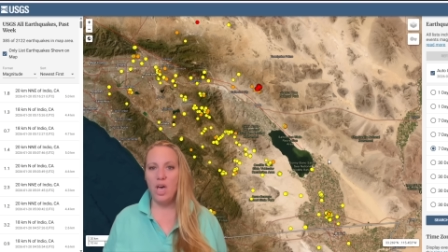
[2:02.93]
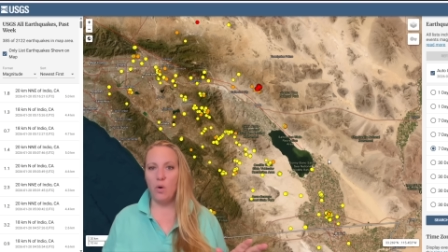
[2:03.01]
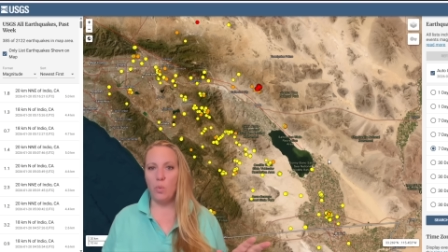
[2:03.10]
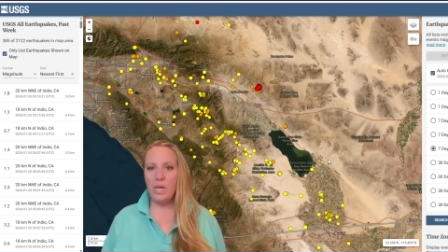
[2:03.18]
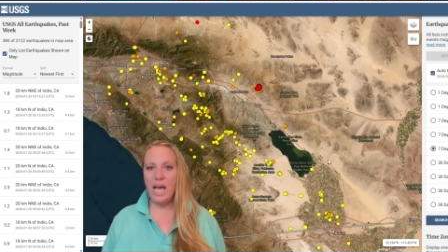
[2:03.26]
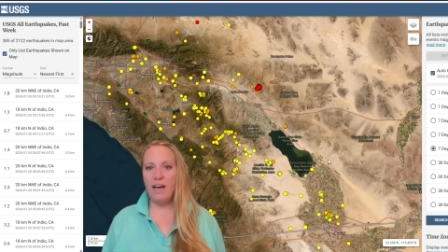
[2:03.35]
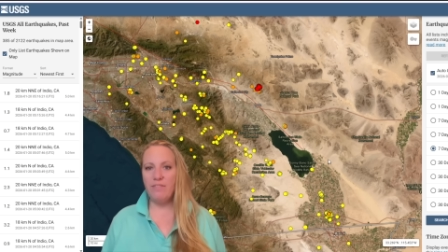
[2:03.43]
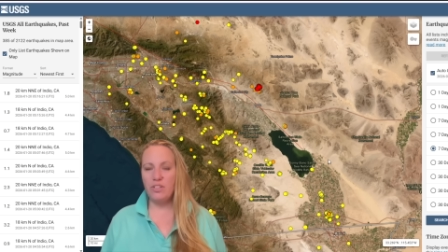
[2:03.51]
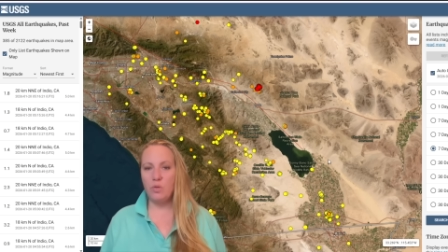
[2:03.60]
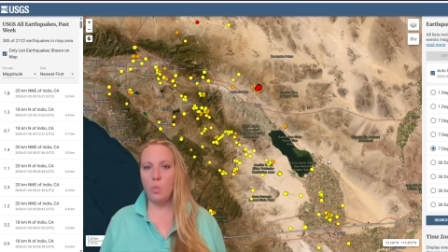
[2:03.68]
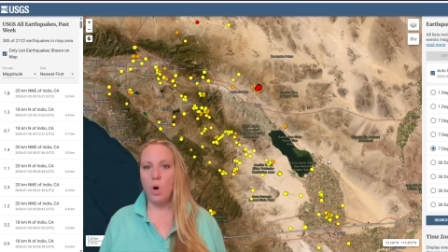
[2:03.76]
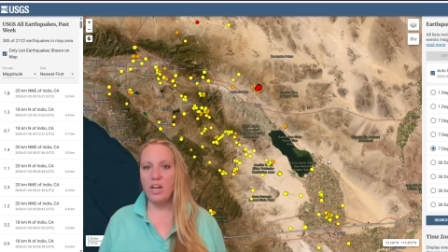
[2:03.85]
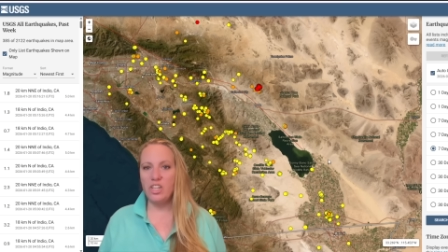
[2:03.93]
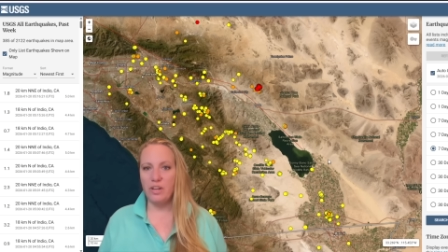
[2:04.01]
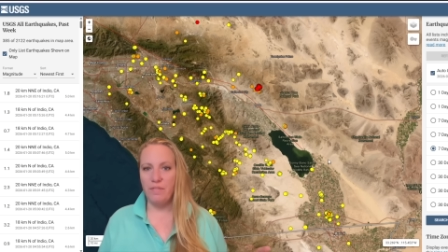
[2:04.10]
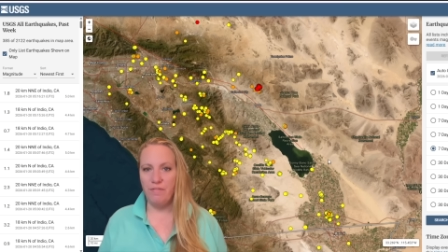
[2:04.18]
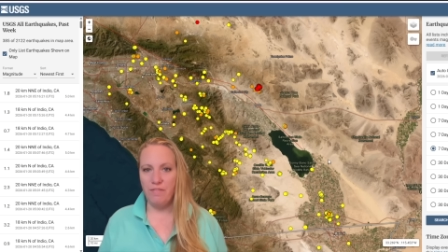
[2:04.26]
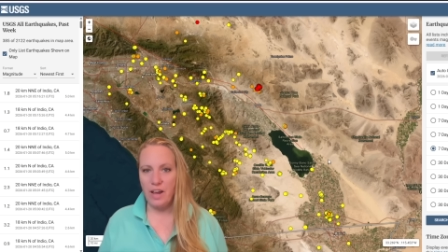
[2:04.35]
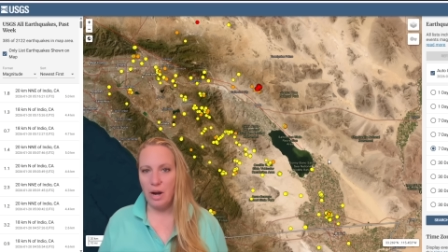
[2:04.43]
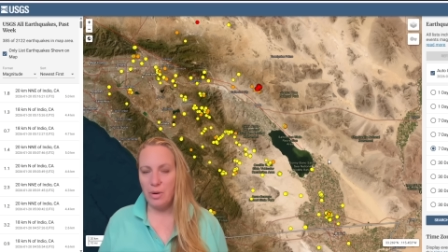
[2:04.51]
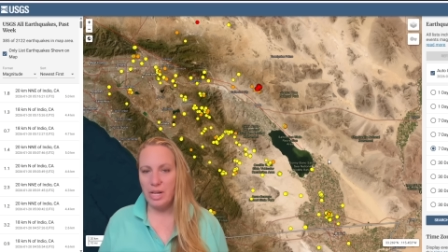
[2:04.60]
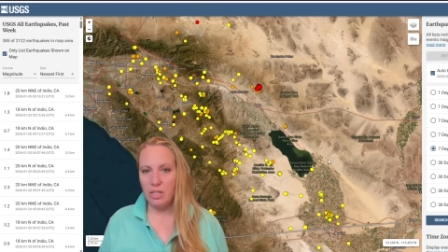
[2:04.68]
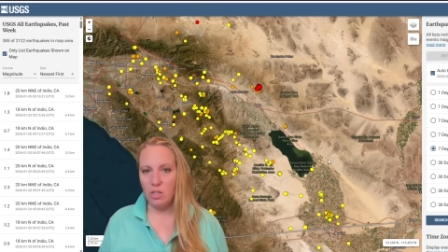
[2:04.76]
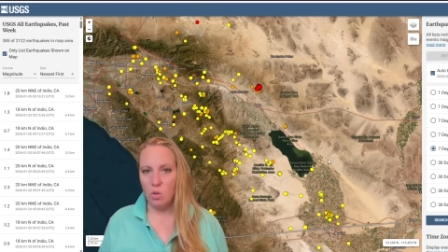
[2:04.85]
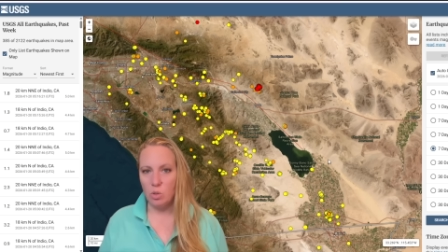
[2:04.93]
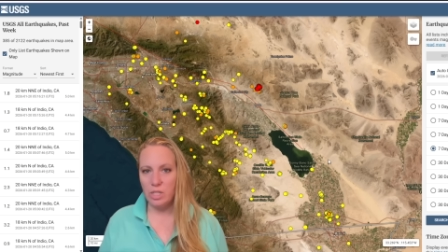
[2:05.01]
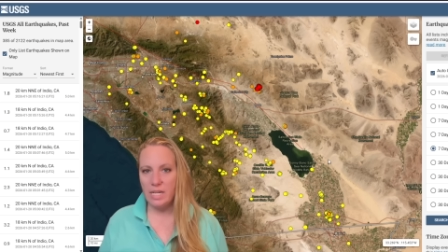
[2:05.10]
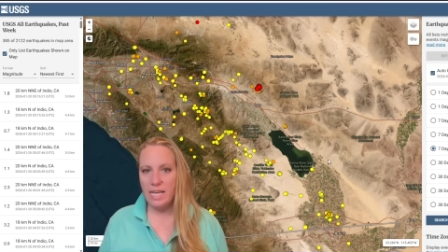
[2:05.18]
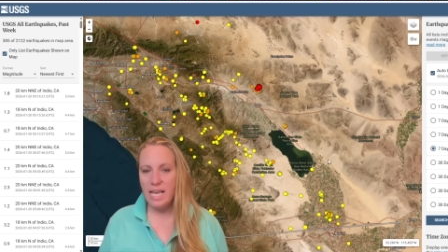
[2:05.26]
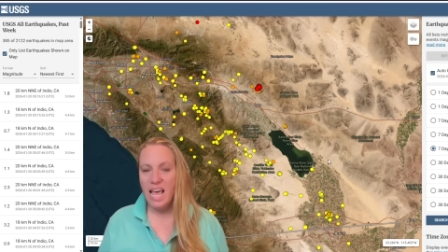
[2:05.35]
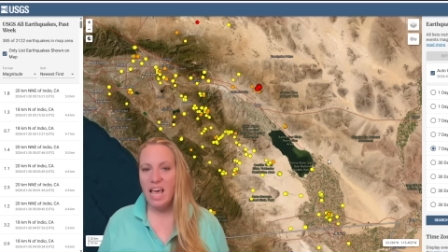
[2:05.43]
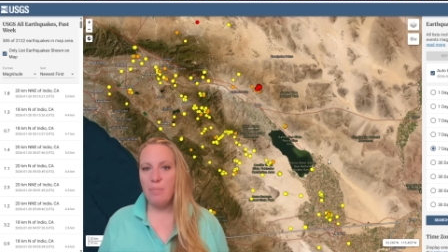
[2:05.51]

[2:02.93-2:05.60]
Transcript: we have to watch very closely